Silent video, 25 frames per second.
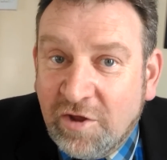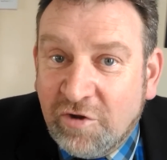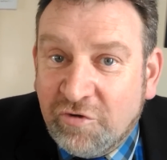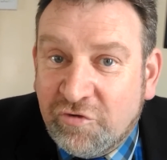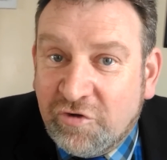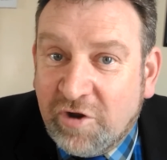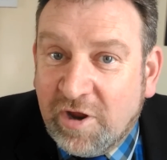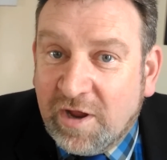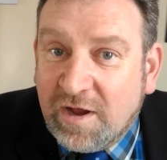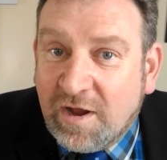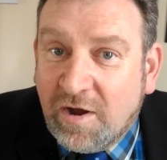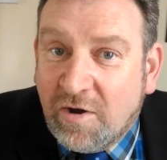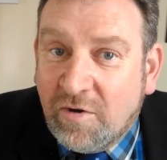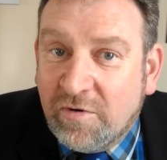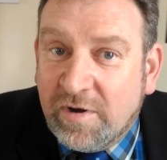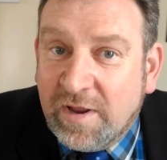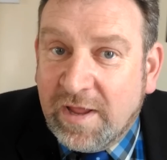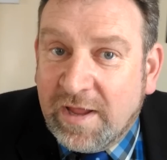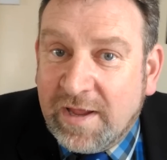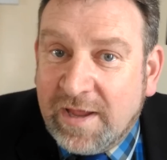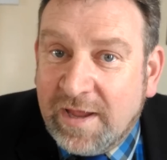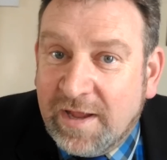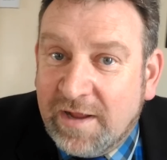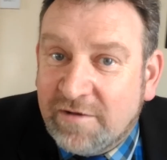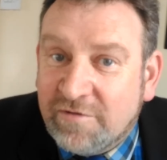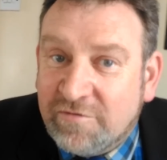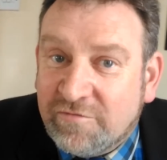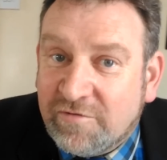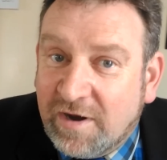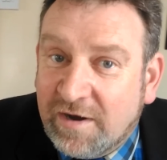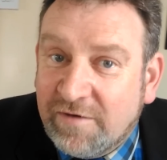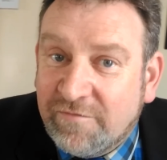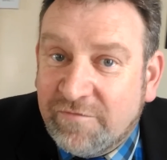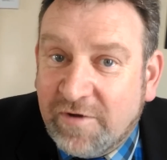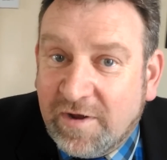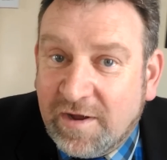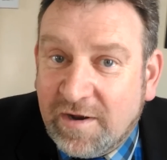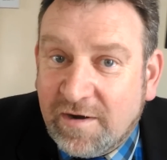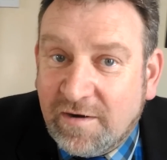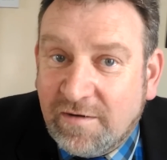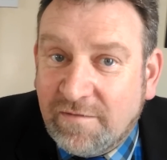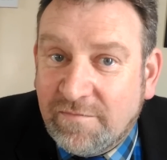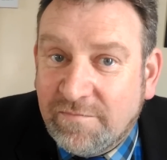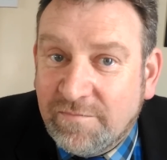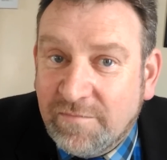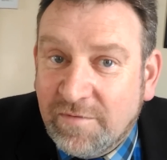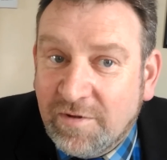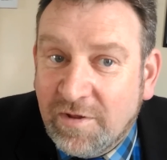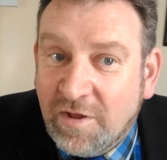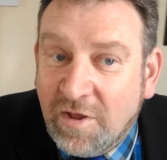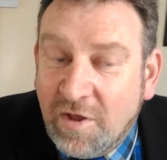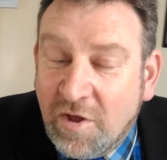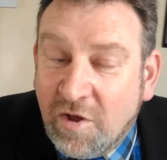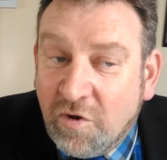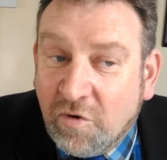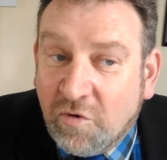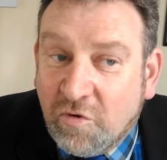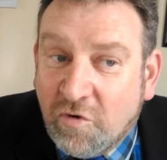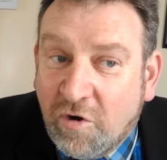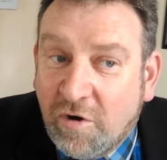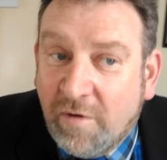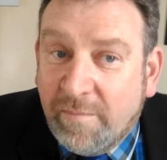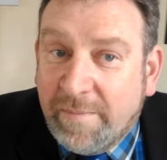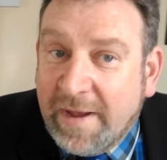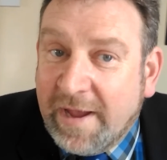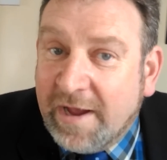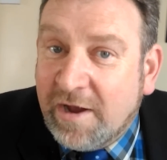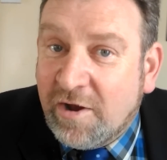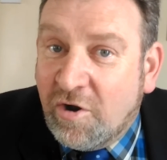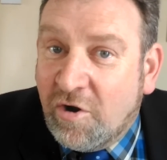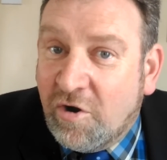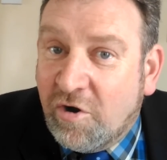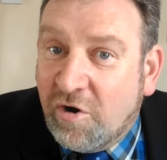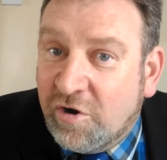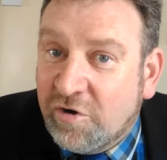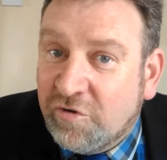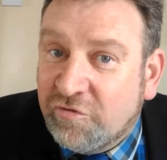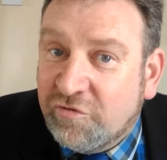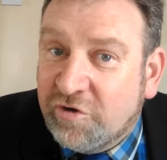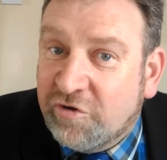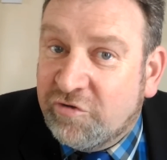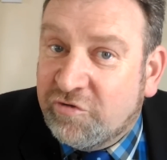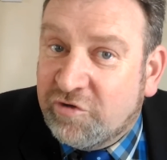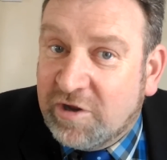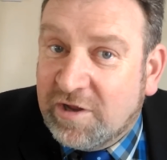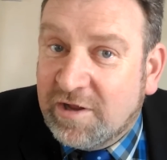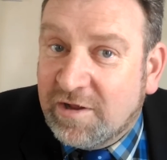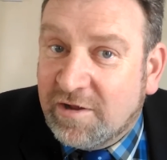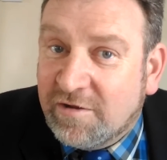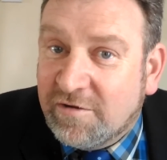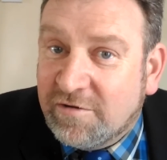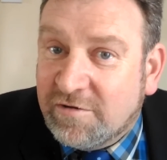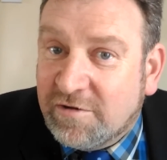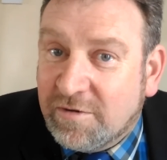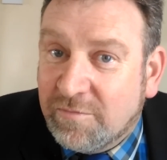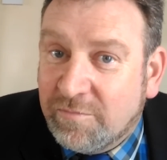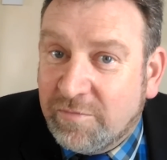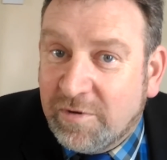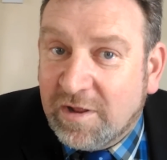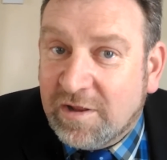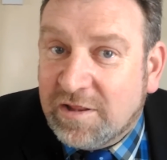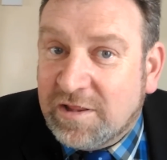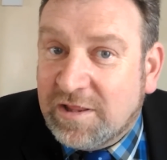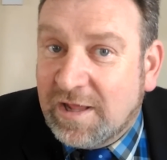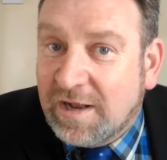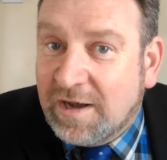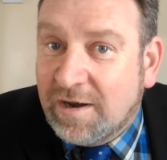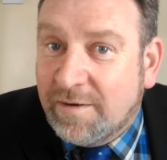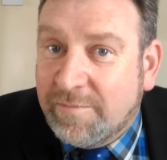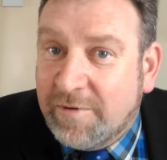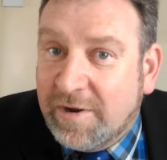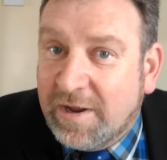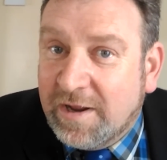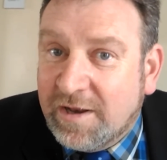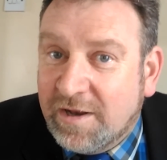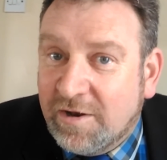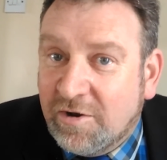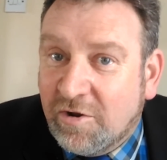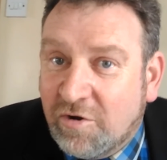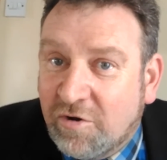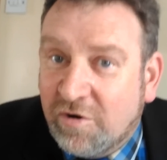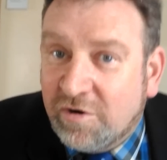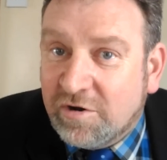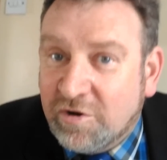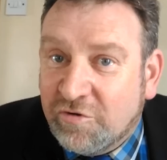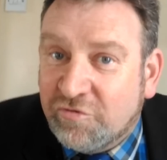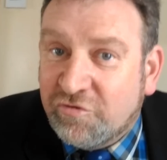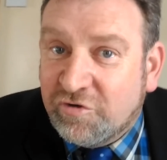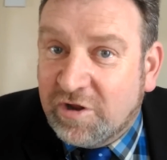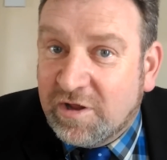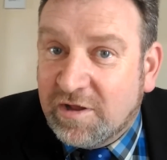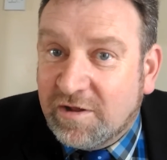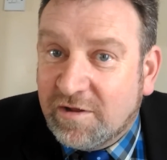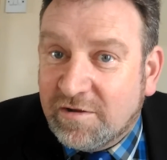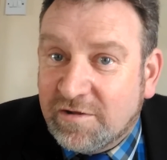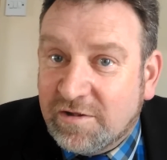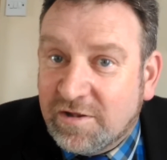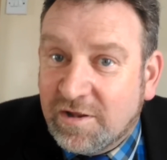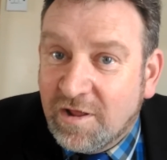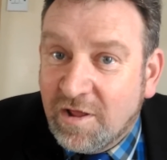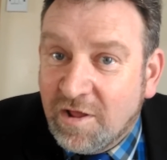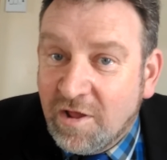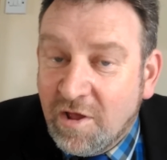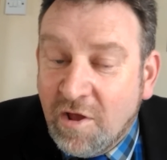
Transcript: Check out Egghead's grandfather. Go back 100 years. We're celebrating the 100 years.